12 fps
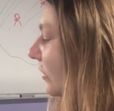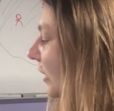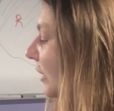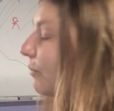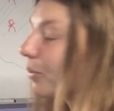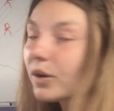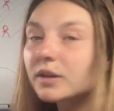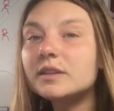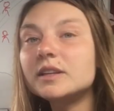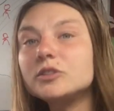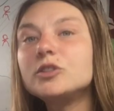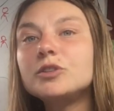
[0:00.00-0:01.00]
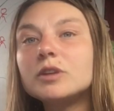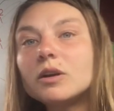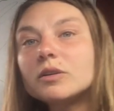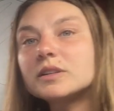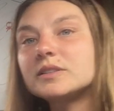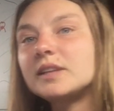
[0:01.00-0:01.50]
an important thing to
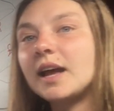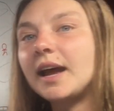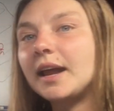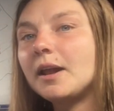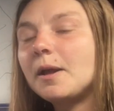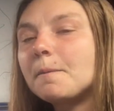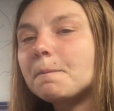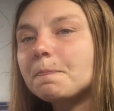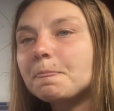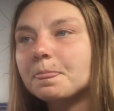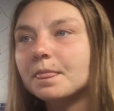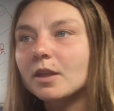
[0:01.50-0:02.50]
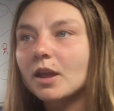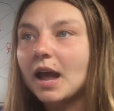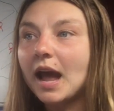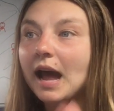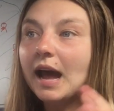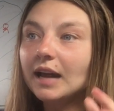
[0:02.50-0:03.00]
note is that
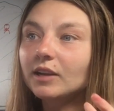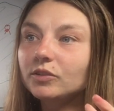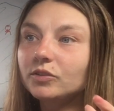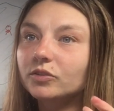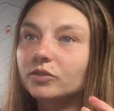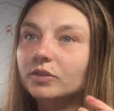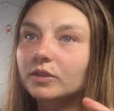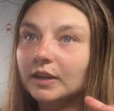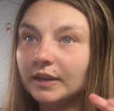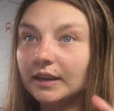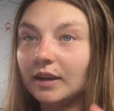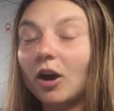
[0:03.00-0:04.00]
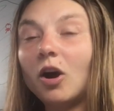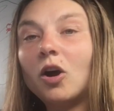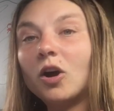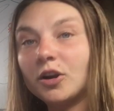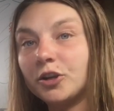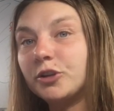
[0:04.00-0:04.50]
as there
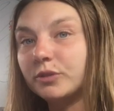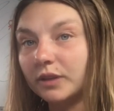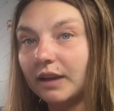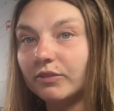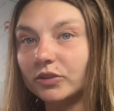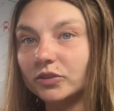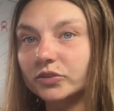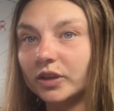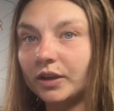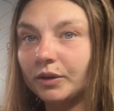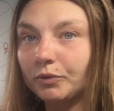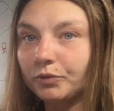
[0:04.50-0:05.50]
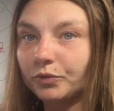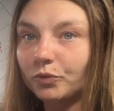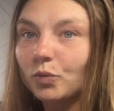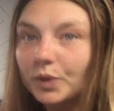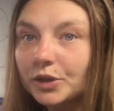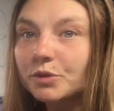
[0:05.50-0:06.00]
are new levels of
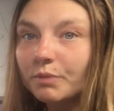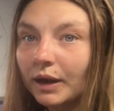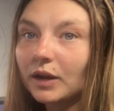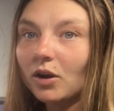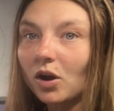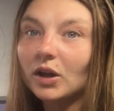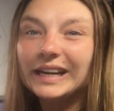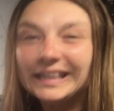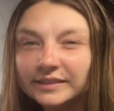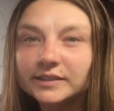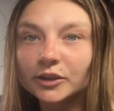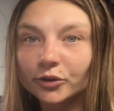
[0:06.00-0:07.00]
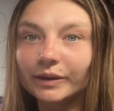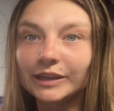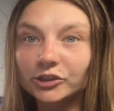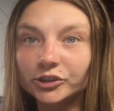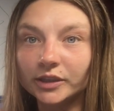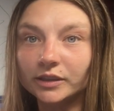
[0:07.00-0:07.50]
what you might call
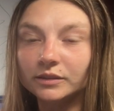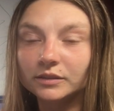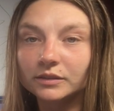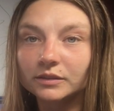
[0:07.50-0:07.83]
integration,